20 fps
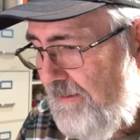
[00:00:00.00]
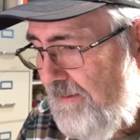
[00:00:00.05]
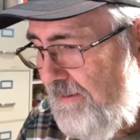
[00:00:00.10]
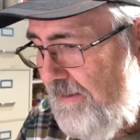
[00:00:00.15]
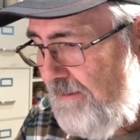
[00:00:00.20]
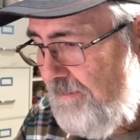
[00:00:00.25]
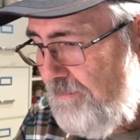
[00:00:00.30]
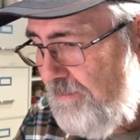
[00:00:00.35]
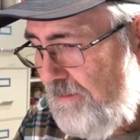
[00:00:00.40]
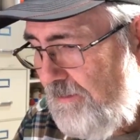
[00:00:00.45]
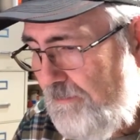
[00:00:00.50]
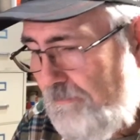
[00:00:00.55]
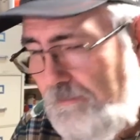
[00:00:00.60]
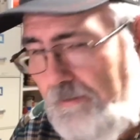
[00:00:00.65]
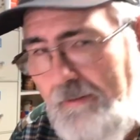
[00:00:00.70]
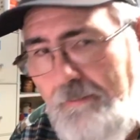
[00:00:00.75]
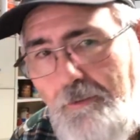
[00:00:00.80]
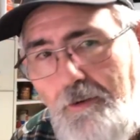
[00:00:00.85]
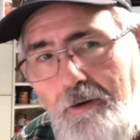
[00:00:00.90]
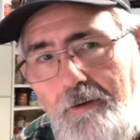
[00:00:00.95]
I put
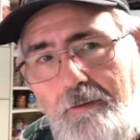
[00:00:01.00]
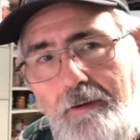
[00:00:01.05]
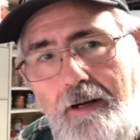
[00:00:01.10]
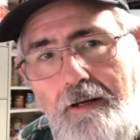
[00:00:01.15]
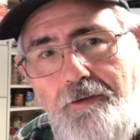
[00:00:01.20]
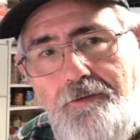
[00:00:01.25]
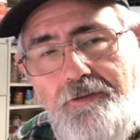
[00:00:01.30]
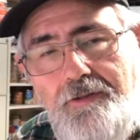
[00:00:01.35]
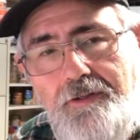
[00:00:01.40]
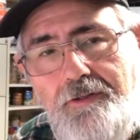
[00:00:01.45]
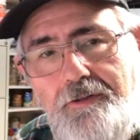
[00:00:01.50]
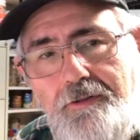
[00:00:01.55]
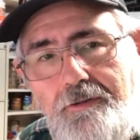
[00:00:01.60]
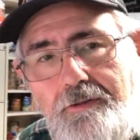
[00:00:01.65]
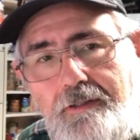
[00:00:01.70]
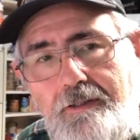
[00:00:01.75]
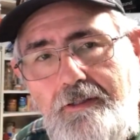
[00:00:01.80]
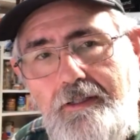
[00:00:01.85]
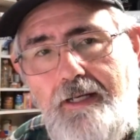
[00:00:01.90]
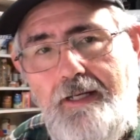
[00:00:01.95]
3 more rounds into
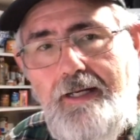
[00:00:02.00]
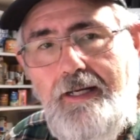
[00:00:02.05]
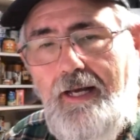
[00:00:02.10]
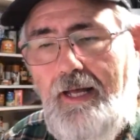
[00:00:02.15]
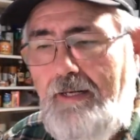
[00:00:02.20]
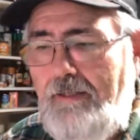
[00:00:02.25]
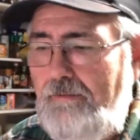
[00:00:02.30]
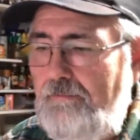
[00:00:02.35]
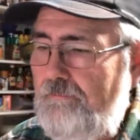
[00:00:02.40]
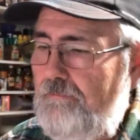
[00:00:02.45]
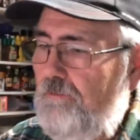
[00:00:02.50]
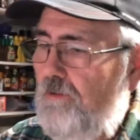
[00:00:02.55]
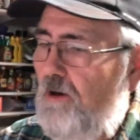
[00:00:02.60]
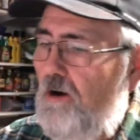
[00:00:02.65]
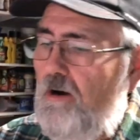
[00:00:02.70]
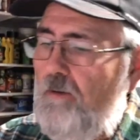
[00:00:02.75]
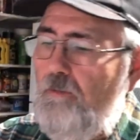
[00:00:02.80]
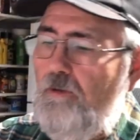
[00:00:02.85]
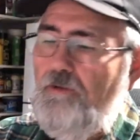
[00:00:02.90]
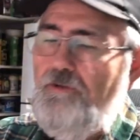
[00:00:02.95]
it. I got it
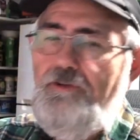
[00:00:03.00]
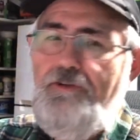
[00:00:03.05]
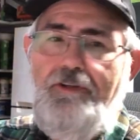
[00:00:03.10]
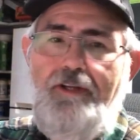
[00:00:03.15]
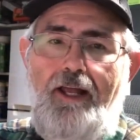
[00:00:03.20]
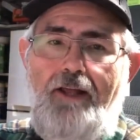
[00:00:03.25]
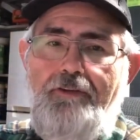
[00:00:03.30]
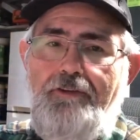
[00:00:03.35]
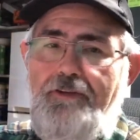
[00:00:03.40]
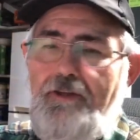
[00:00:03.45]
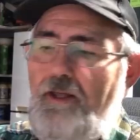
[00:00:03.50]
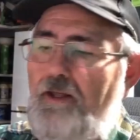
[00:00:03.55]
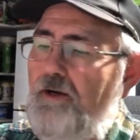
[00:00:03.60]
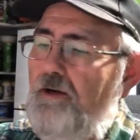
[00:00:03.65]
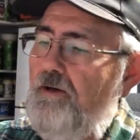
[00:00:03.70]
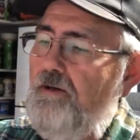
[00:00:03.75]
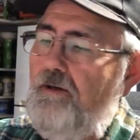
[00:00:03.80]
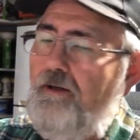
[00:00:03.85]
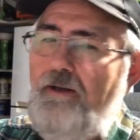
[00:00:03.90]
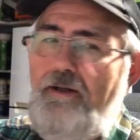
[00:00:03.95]
almost dead
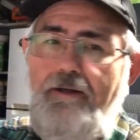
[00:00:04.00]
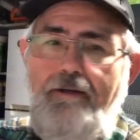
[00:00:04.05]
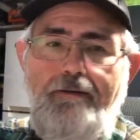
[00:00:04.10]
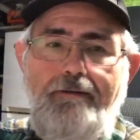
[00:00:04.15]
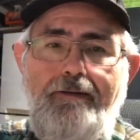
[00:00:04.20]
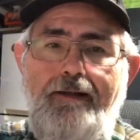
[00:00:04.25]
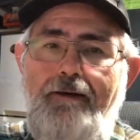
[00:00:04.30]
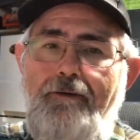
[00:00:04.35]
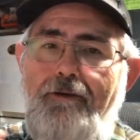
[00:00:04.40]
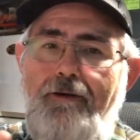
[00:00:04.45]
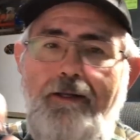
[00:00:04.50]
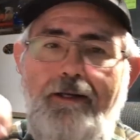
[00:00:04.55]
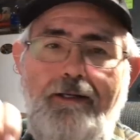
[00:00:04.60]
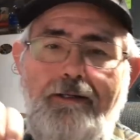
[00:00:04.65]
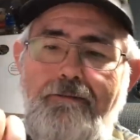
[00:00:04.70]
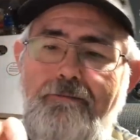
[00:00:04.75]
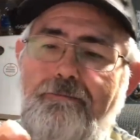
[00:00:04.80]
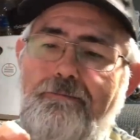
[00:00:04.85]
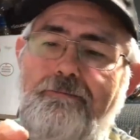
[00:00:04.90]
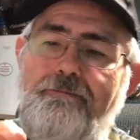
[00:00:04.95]
center. They were like
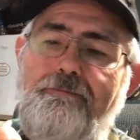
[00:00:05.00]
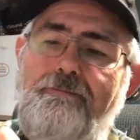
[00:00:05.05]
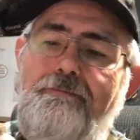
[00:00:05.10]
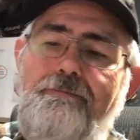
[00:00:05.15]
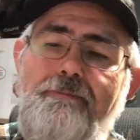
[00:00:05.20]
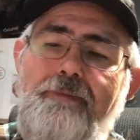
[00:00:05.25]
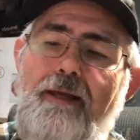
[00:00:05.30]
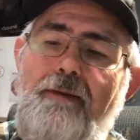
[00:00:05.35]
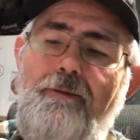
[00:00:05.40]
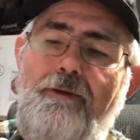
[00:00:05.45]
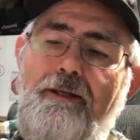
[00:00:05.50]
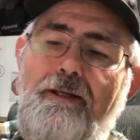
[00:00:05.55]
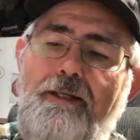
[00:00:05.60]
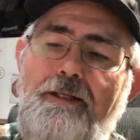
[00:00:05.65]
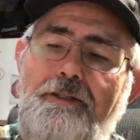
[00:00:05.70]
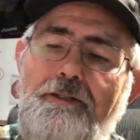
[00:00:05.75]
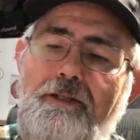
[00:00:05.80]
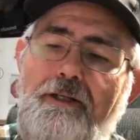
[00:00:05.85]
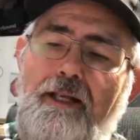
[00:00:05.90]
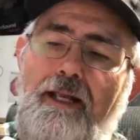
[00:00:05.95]
maybe 1.5
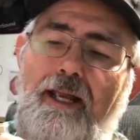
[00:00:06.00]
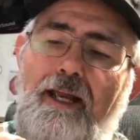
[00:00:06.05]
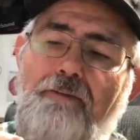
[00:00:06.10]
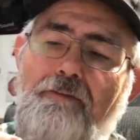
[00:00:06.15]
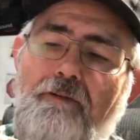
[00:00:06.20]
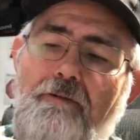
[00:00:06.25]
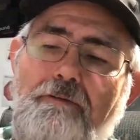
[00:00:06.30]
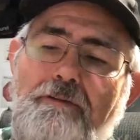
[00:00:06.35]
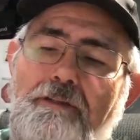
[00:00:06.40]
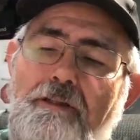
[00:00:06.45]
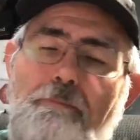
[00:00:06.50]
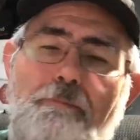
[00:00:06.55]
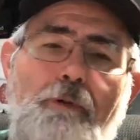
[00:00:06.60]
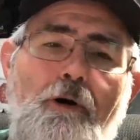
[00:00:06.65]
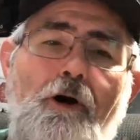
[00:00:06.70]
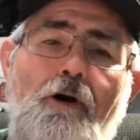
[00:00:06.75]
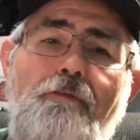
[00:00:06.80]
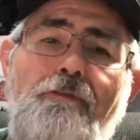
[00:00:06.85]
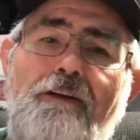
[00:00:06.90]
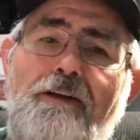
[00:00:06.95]
inches. It was a
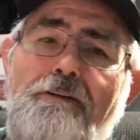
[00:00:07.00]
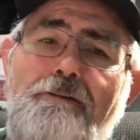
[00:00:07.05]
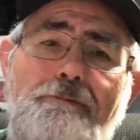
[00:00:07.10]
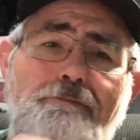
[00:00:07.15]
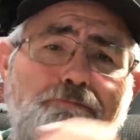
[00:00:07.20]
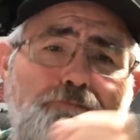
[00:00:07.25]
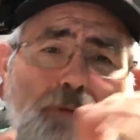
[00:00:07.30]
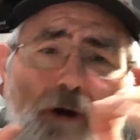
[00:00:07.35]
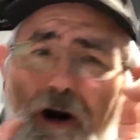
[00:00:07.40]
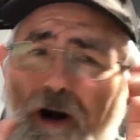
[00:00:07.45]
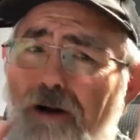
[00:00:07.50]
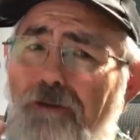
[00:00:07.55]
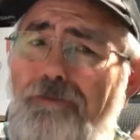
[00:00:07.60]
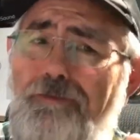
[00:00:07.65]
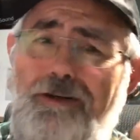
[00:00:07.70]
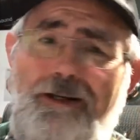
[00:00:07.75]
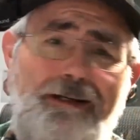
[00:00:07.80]
perfect, man,